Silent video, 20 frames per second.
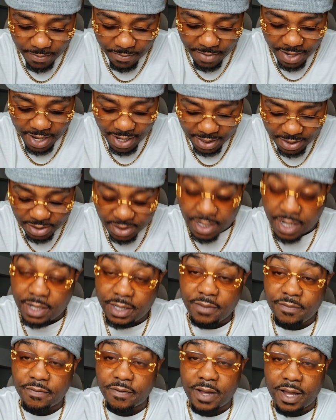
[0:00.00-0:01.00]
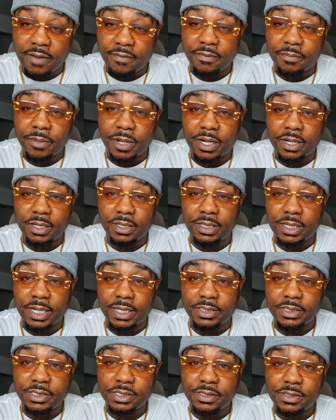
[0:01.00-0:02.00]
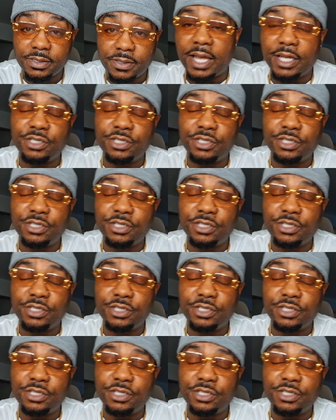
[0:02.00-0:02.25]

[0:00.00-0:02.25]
Max 95 in my collection.